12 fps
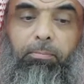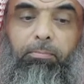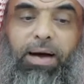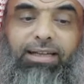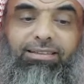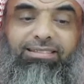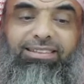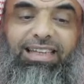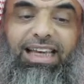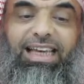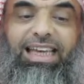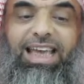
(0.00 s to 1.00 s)

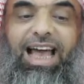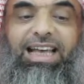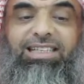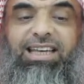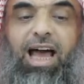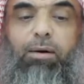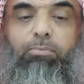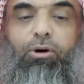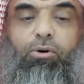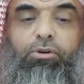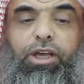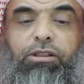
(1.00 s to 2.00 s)
But he has not
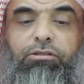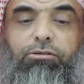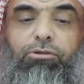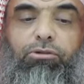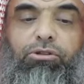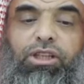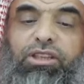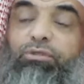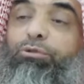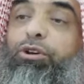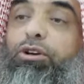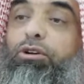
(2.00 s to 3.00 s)
broken through the
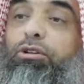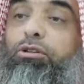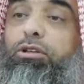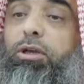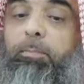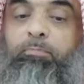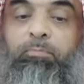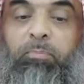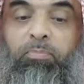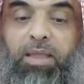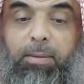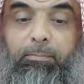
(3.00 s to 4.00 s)
difficult
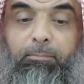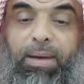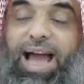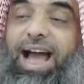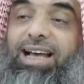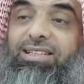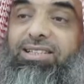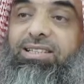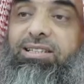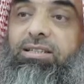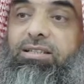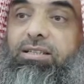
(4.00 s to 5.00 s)

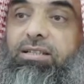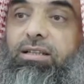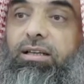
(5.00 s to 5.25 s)
pass.